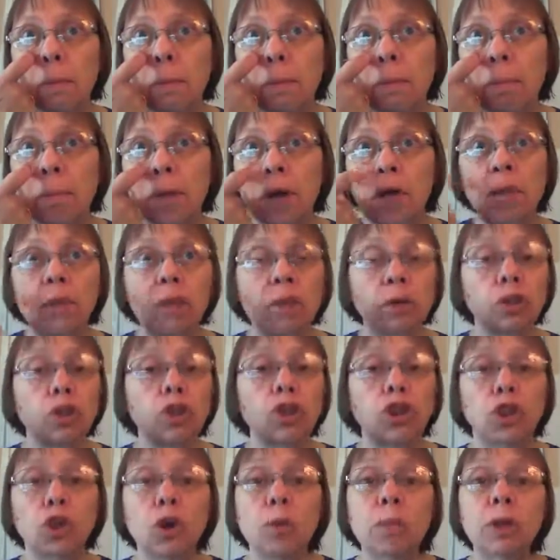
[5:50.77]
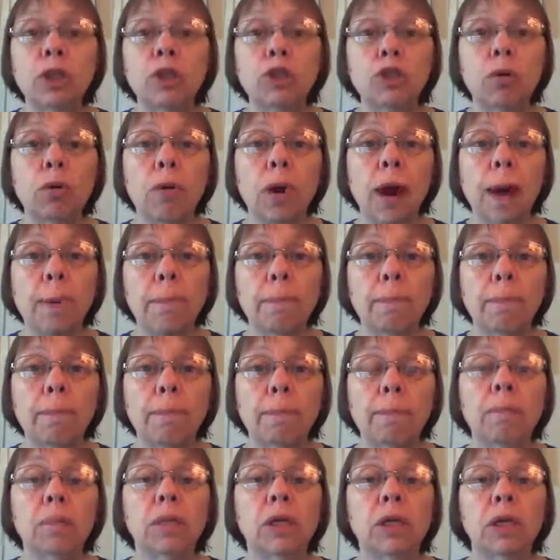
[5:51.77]
but there's so much crap
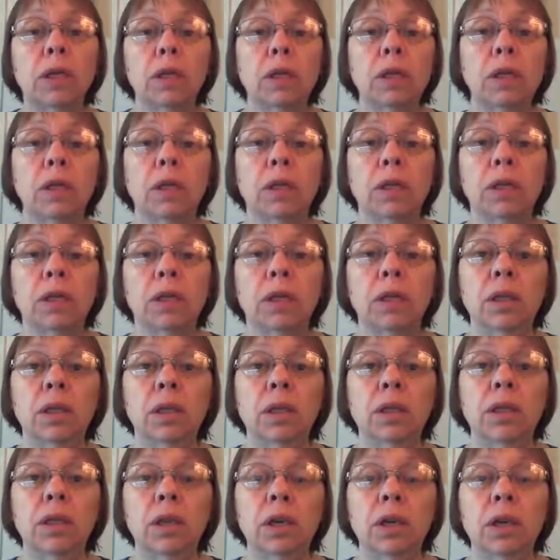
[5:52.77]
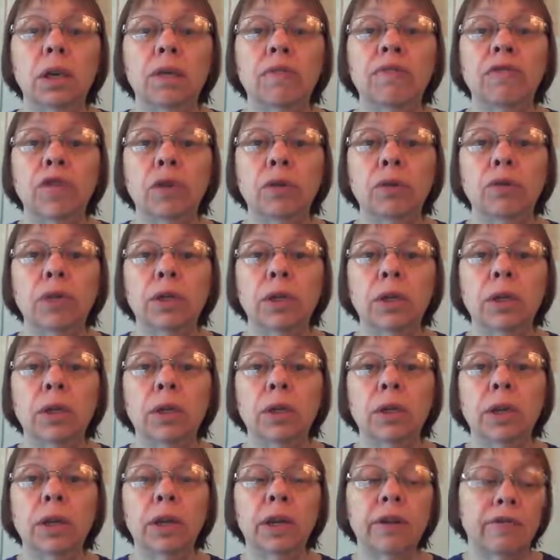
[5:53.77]
to confuse it.
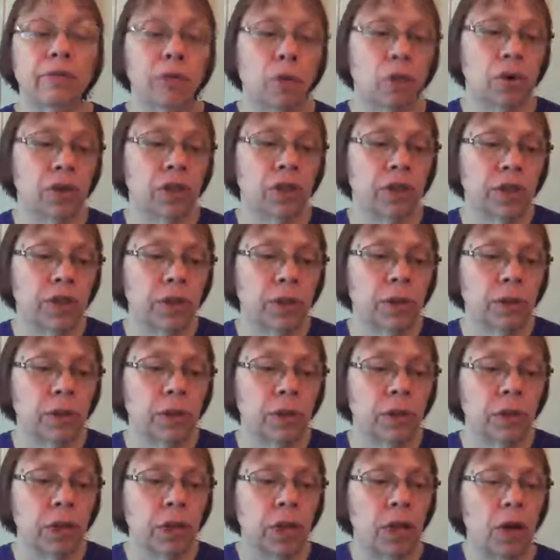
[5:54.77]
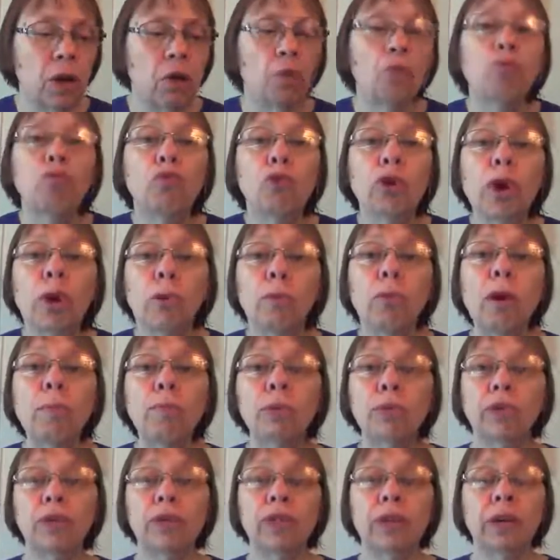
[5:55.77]
And of course, there's
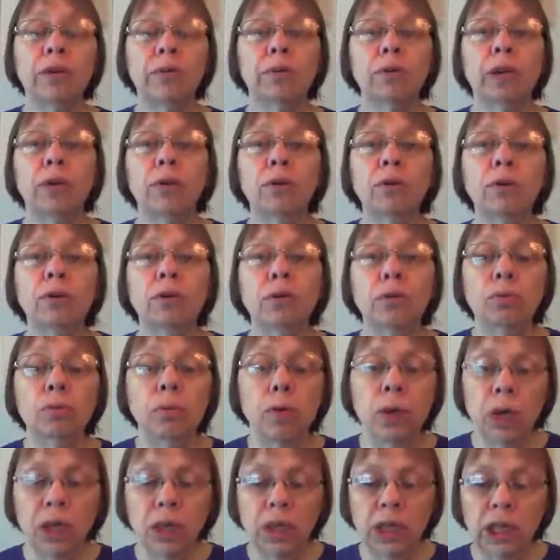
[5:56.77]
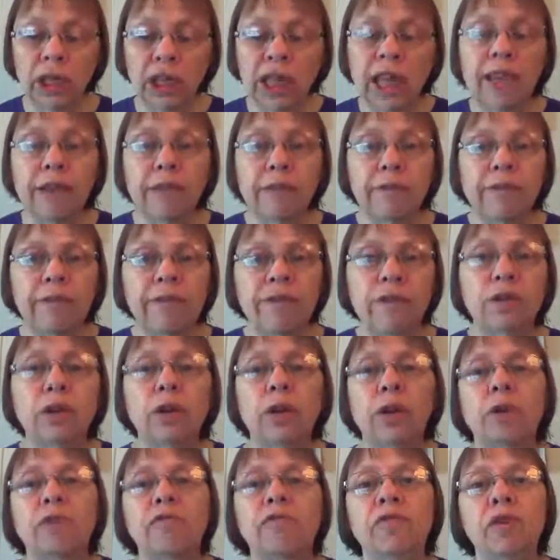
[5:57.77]
rebels out there who live to
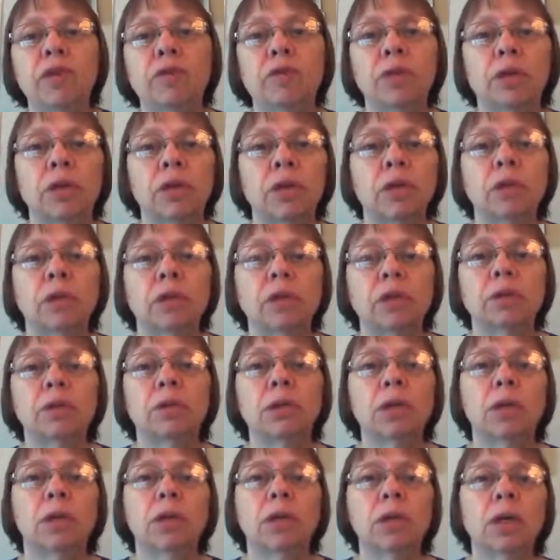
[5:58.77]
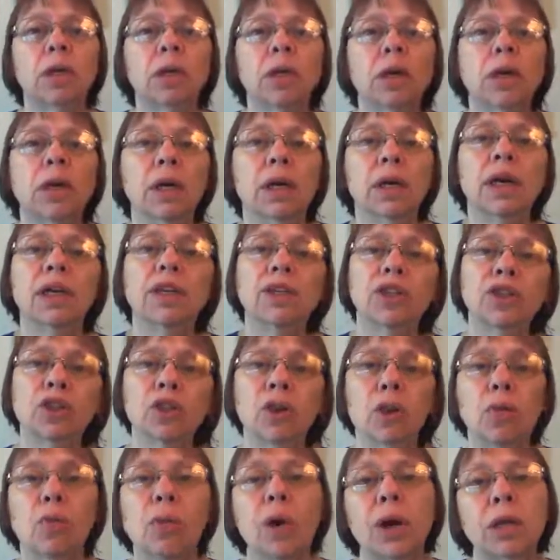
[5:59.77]
confuse us.
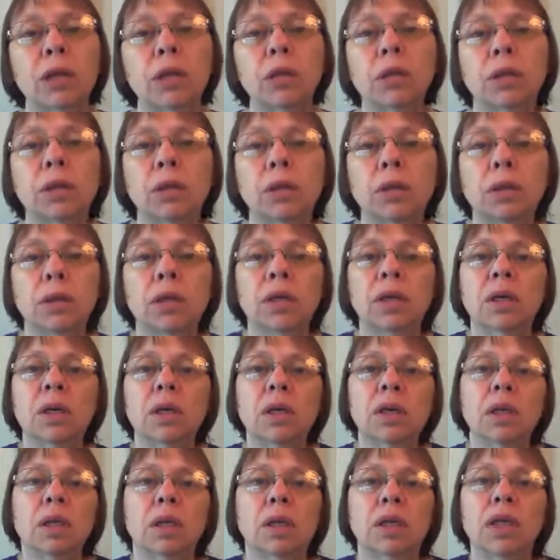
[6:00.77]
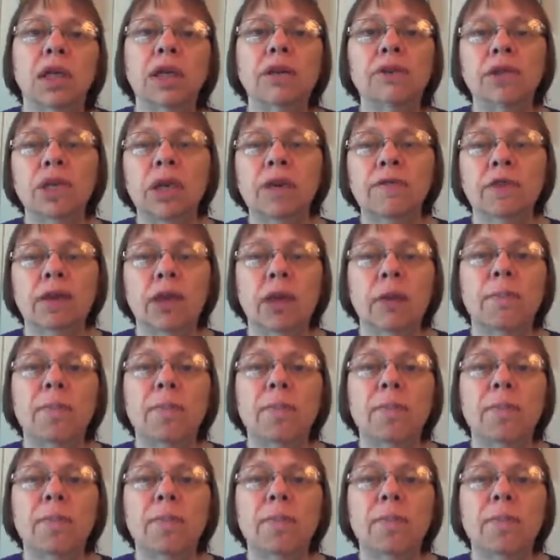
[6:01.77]
So what? They used to have a lot of